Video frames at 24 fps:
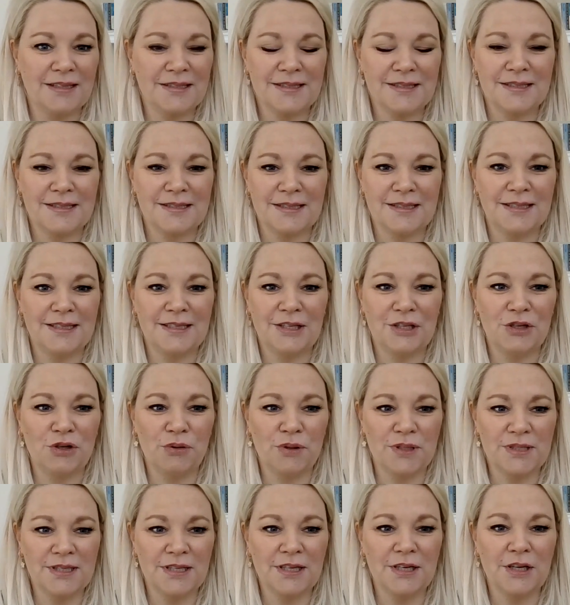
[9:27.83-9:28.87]

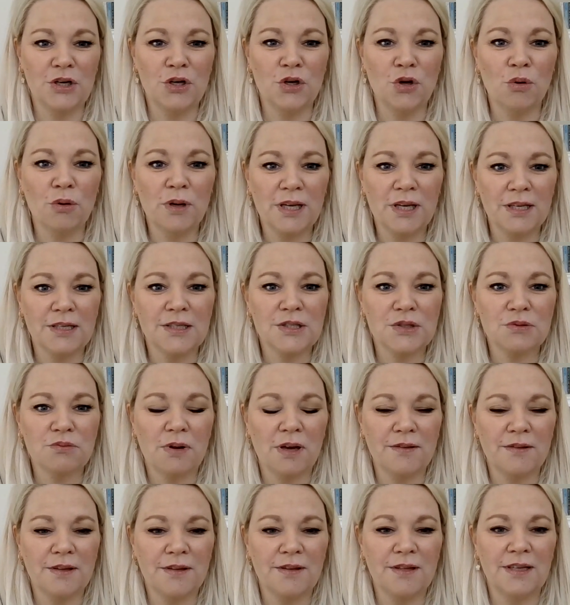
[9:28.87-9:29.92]
it's an annoyance
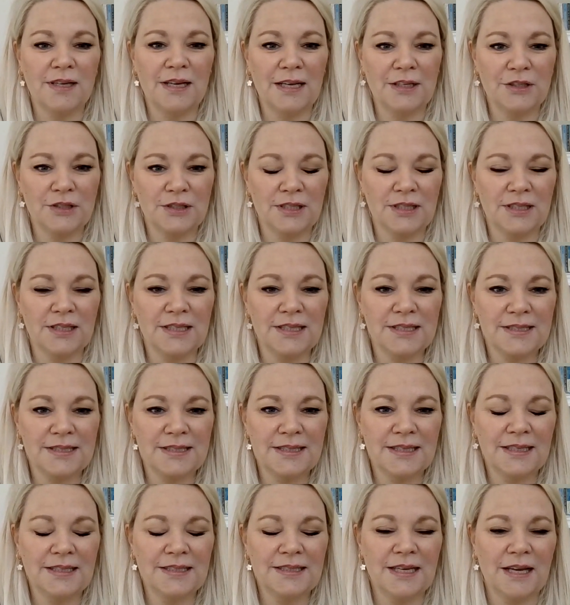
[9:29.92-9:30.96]
rather than actually
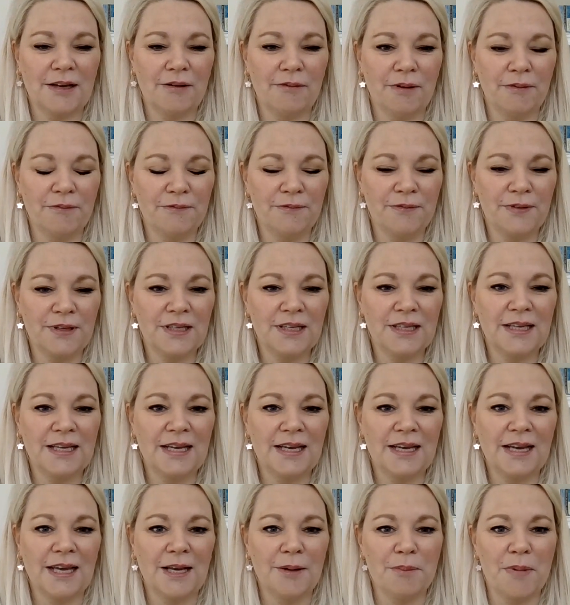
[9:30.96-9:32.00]
listening to how I'm
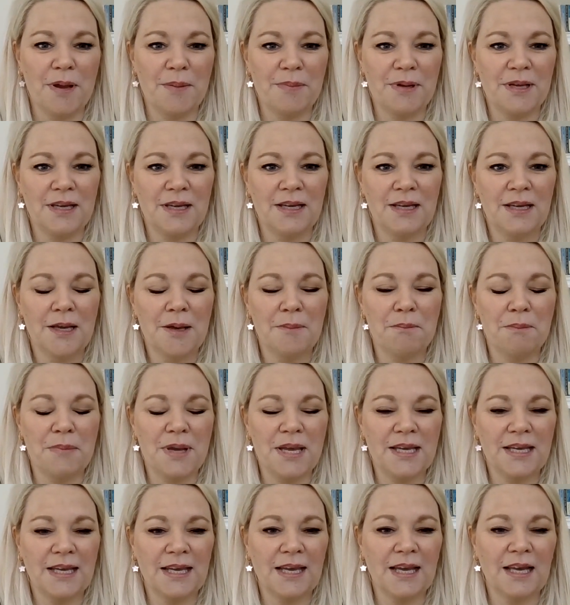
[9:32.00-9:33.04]
feeling and maybe
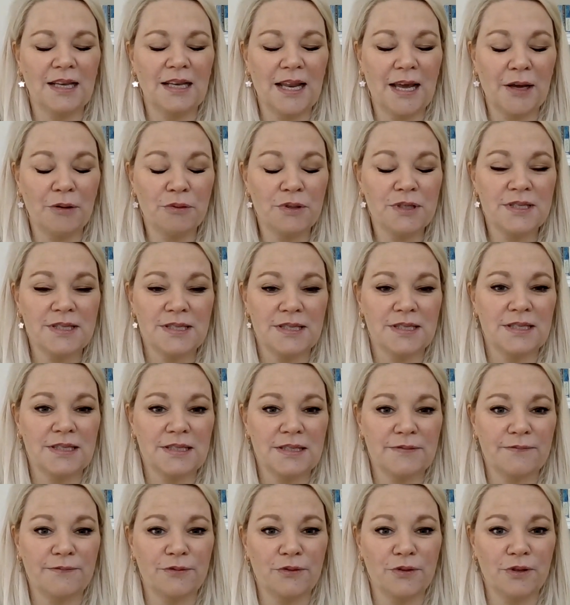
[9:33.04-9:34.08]
making
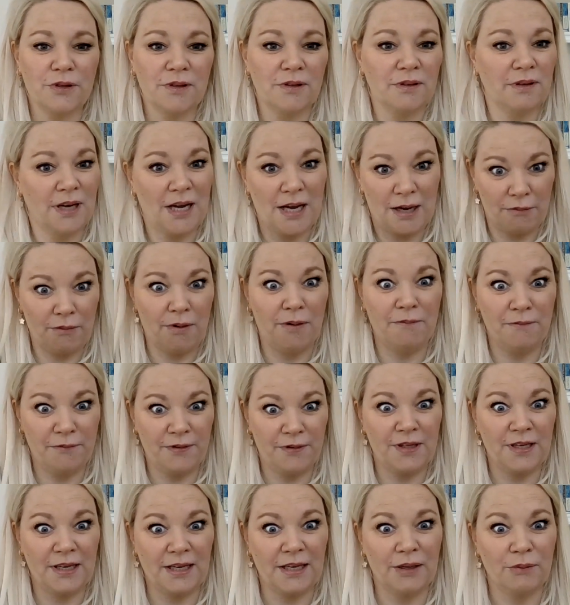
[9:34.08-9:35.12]
allowances for how I'm
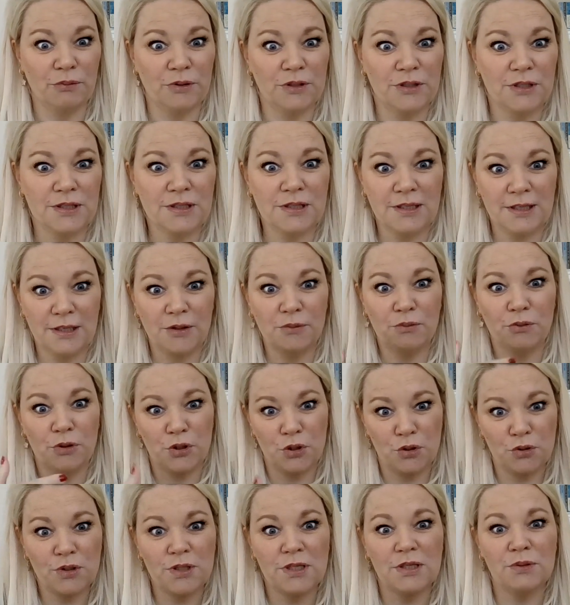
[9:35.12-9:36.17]
feeling, which is clearly
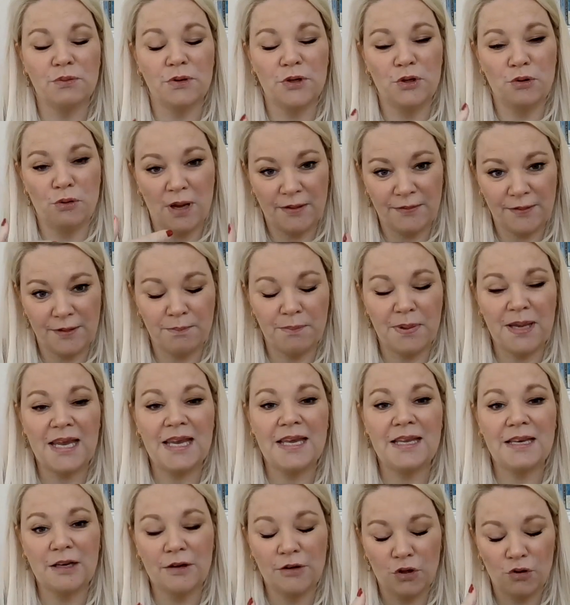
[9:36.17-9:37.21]
what you did when you had the
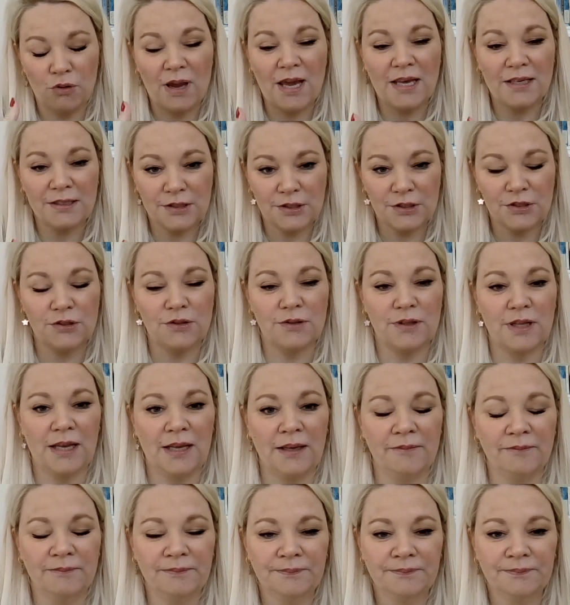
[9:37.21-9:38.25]
pain and you had to do
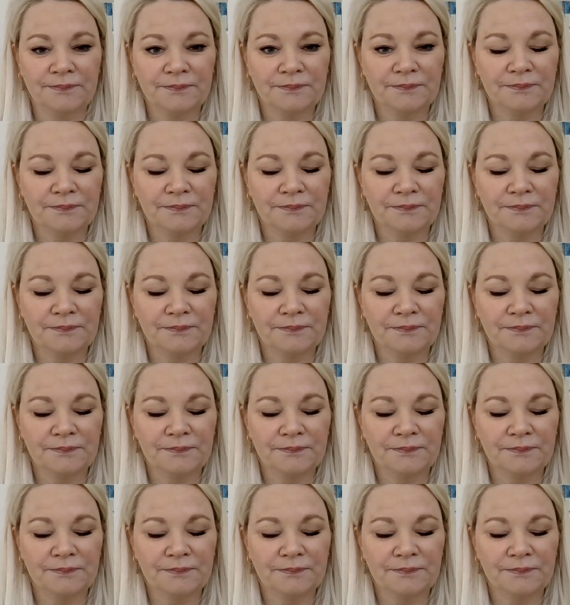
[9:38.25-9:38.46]
that.